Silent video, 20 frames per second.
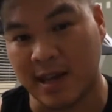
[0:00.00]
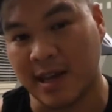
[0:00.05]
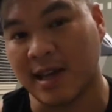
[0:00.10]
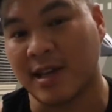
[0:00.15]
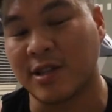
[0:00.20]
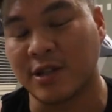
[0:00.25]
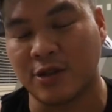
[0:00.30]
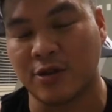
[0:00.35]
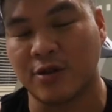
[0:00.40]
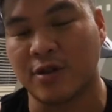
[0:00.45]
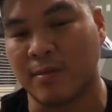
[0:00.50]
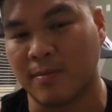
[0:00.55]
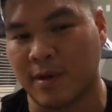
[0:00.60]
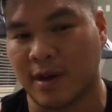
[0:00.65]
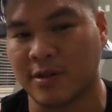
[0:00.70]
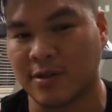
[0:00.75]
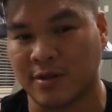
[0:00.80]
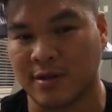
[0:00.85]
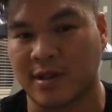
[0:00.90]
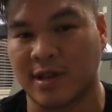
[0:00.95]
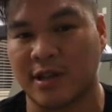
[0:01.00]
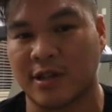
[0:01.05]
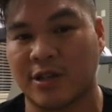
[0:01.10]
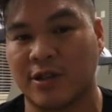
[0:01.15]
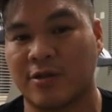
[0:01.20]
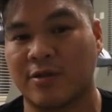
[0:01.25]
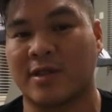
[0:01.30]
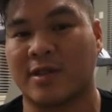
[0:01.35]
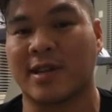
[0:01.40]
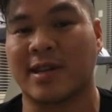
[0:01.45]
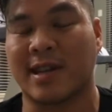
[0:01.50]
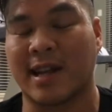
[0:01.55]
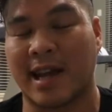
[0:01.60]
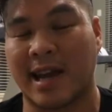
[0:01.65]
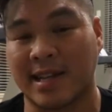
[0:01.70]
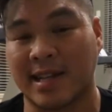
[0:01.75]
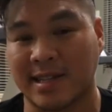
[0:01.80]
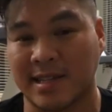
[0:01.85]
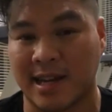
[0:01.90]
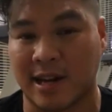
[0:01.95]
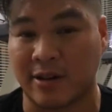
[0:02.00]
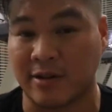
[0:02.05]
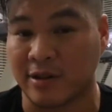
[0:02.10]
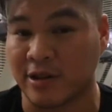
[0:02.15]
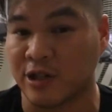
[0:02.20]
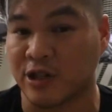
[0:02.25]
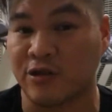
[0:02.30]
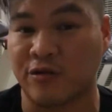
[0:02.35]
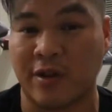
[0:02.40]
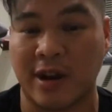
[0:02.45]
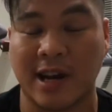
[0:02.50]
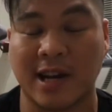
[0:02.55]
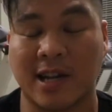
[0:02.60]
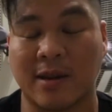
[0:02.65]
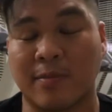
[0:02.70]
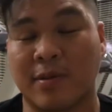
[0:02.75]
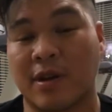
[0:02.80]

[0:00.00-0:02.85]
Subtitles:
into the muscle tissue to enhance not only your training,